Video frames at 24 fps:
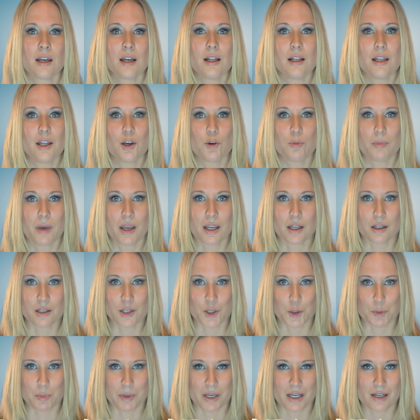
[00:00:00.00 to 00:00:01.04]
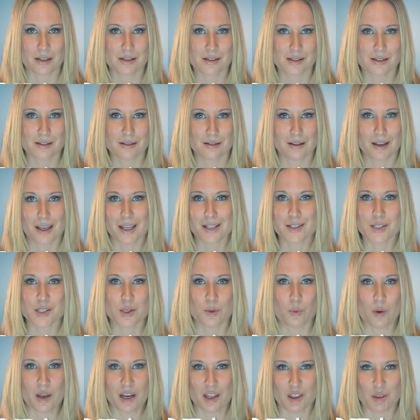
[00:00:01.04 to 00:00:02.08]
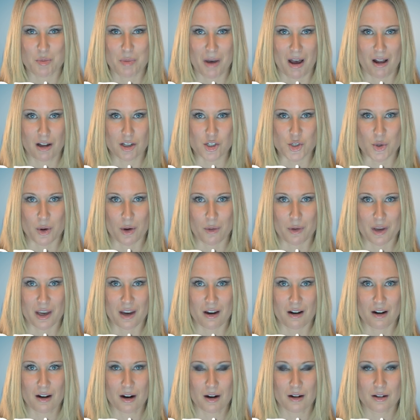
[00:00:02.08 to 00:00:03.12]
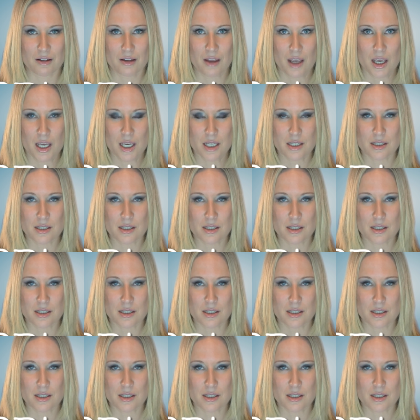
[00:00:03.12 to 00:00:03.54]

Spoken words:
Hello, my gloopies. It's Gwyneth Paltrow here.